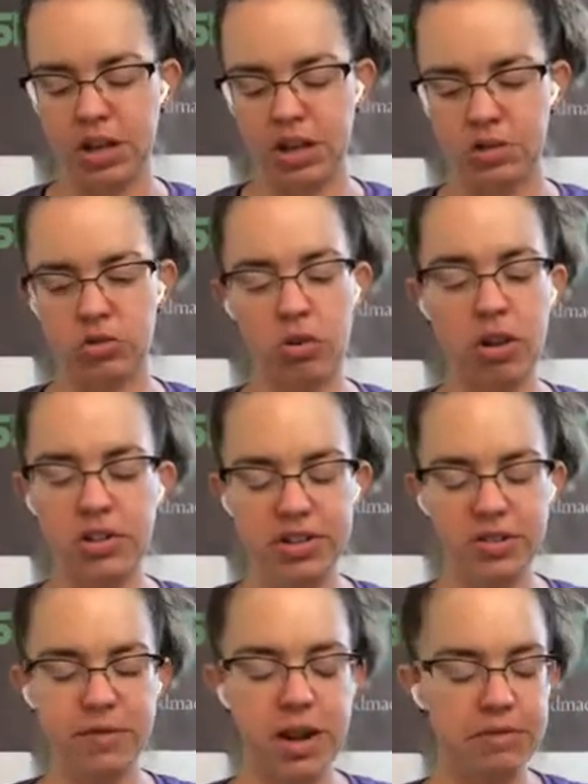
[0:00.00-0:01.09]
So all these are
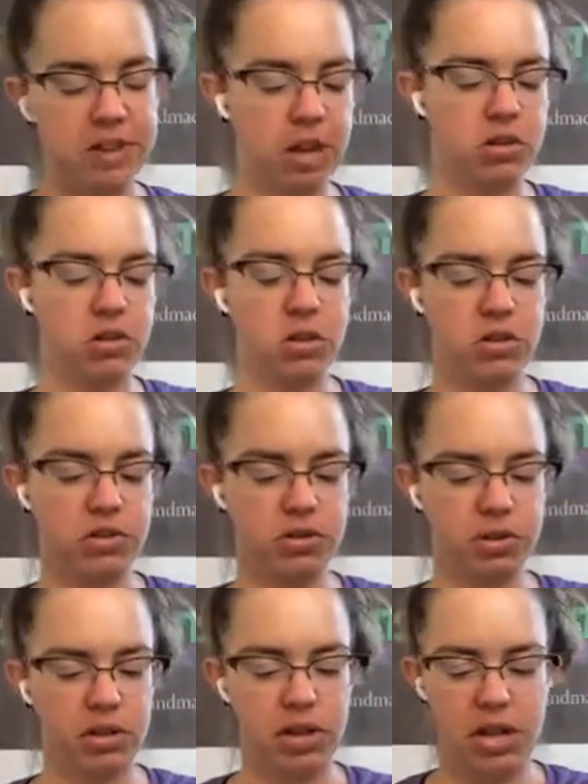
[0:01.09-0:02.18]
$5.
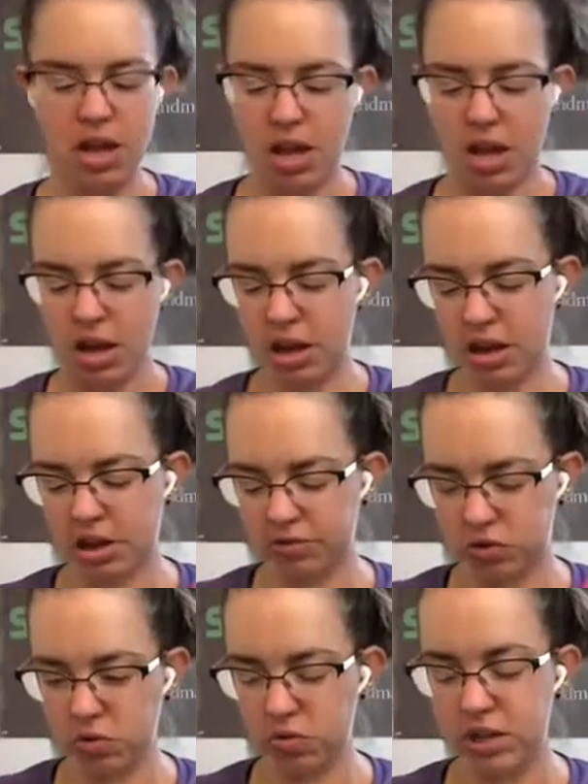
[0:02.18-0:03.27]

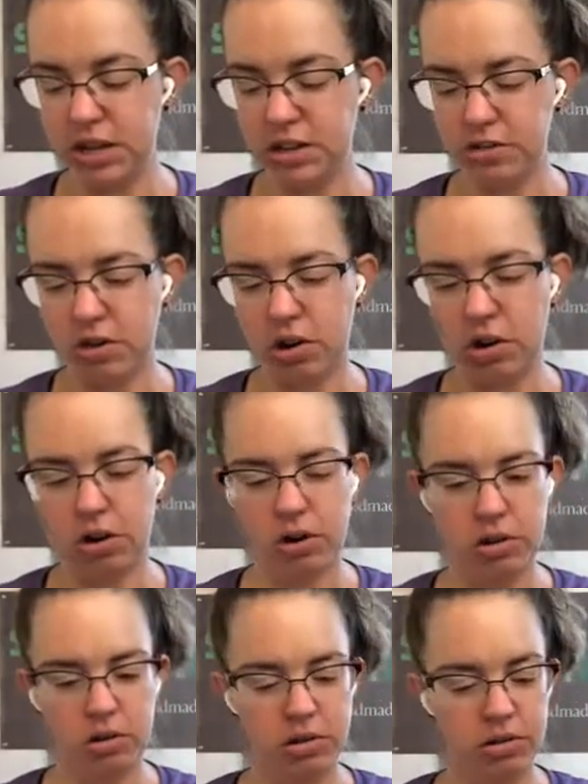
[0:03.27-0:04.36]
So these
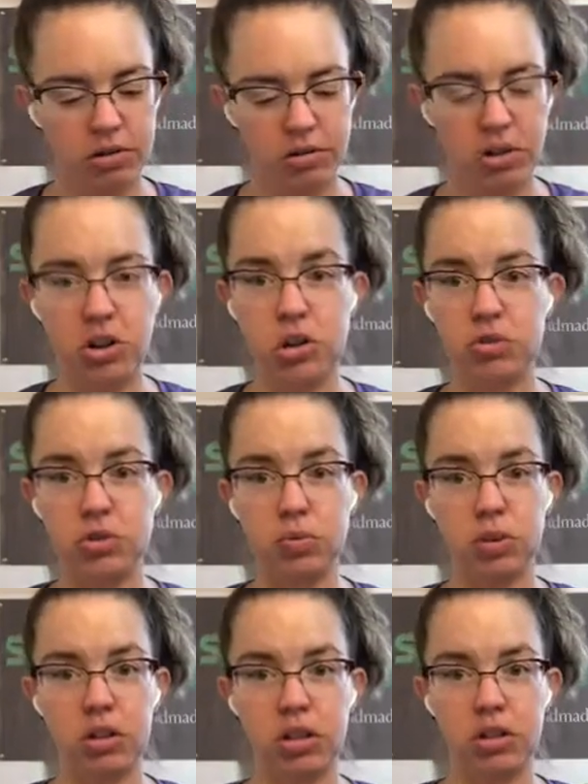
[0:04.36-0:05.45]
are, you know, just
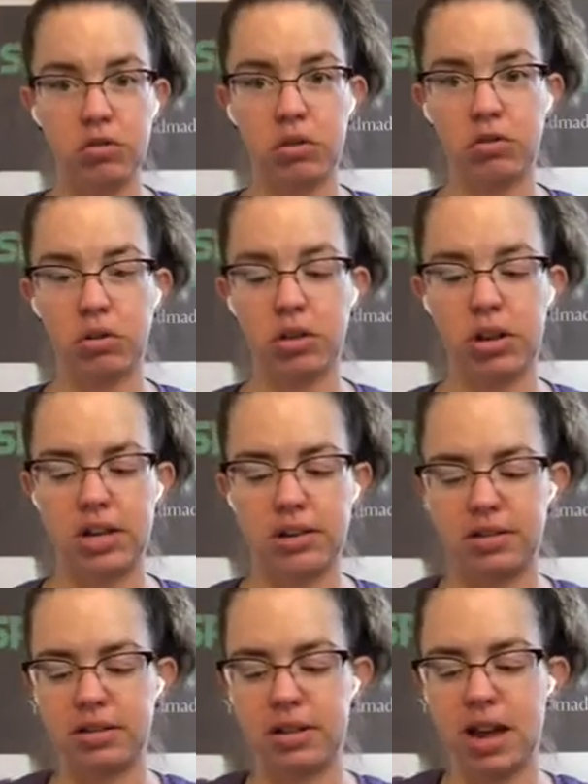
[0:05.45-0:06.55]
really cute little goodies
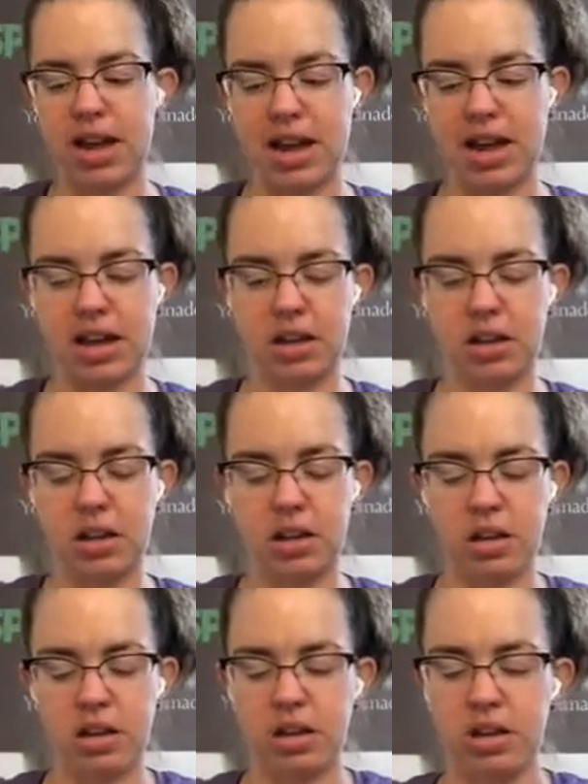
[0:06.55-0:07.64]
to add
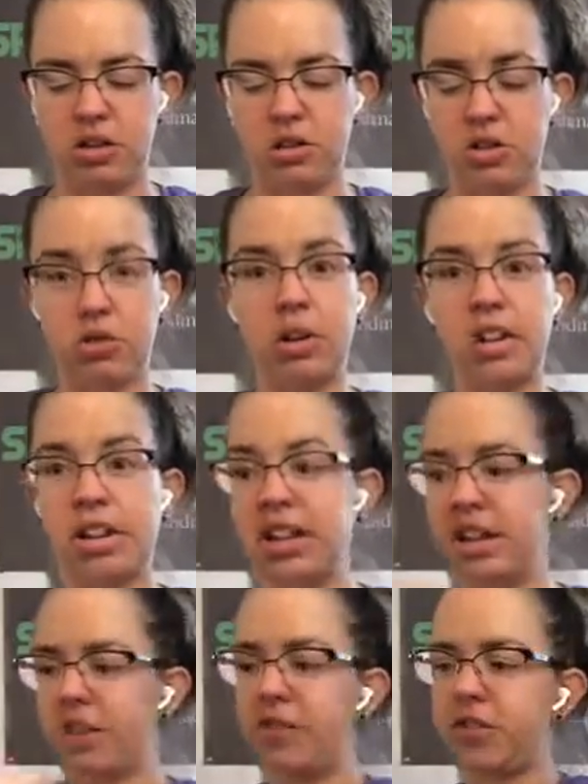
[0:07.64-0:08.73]
to a
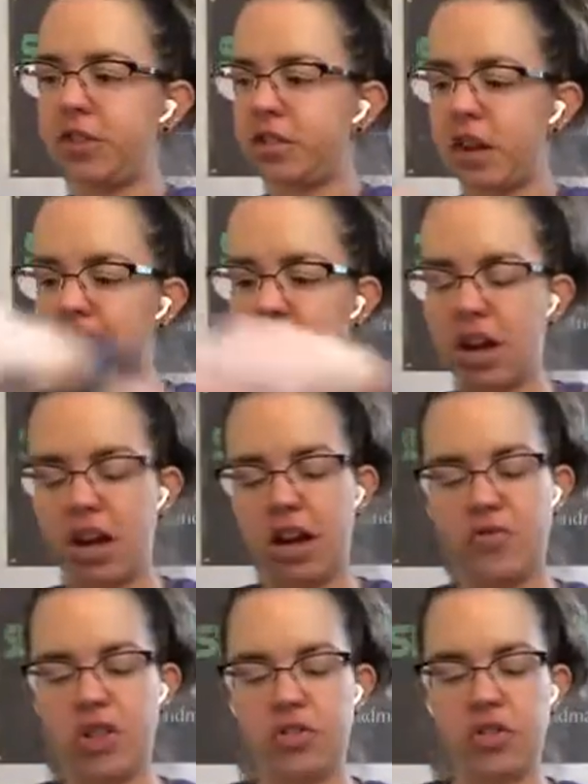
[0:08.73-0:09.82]
gift. And
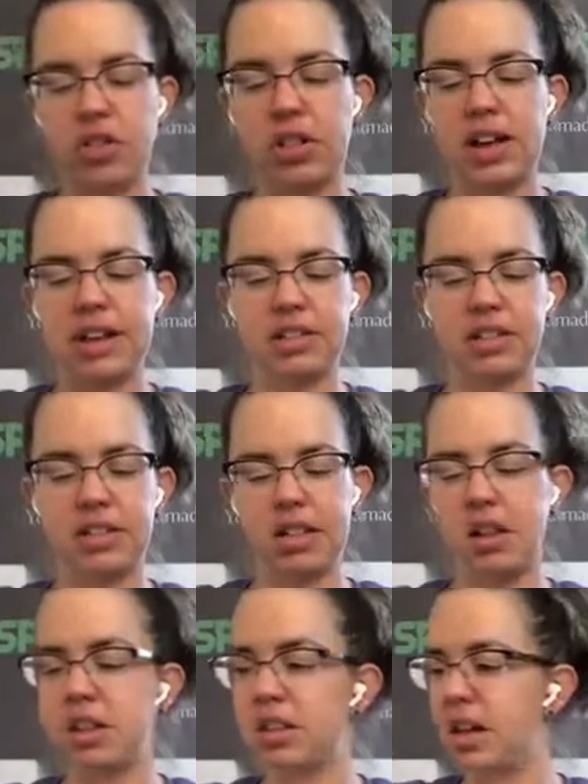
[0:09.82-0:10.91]
then the last
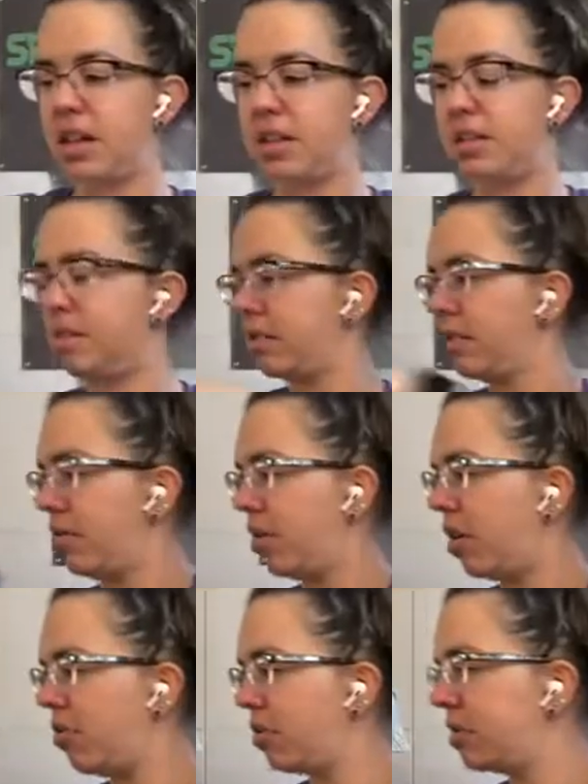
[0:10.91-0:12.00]
thing that is
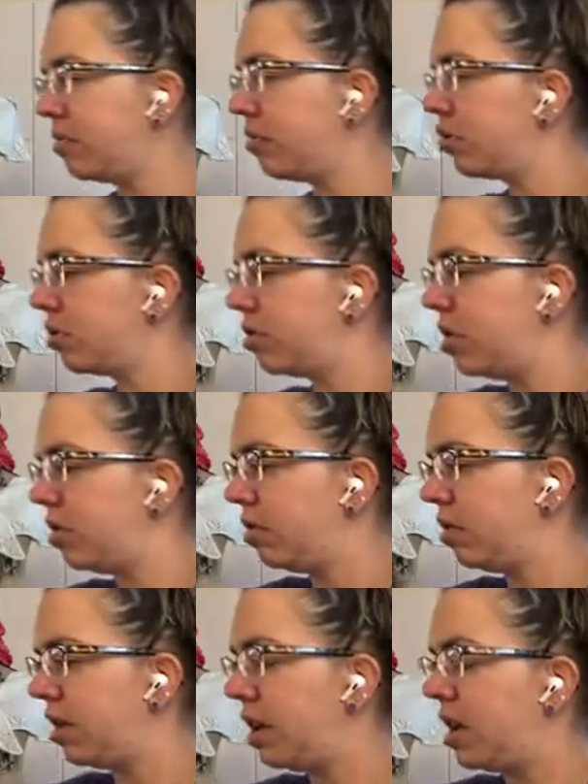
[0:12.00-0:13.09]
on the similar note
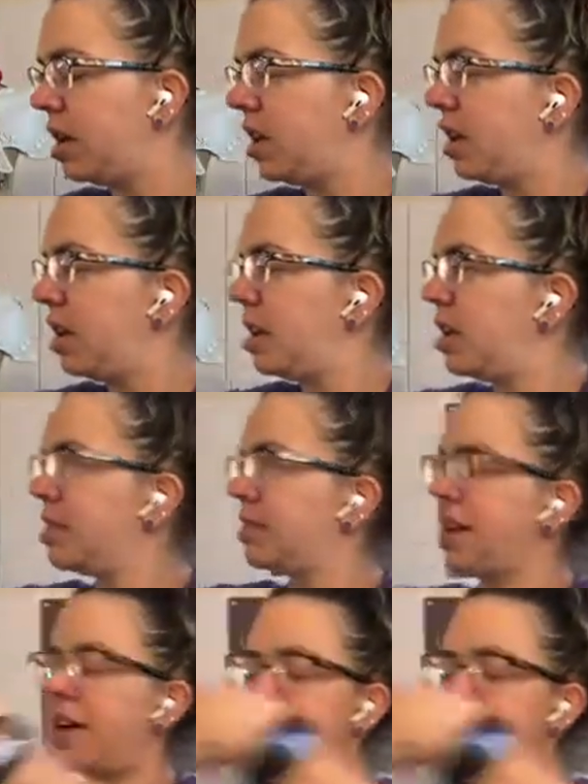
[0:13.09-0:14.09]
is I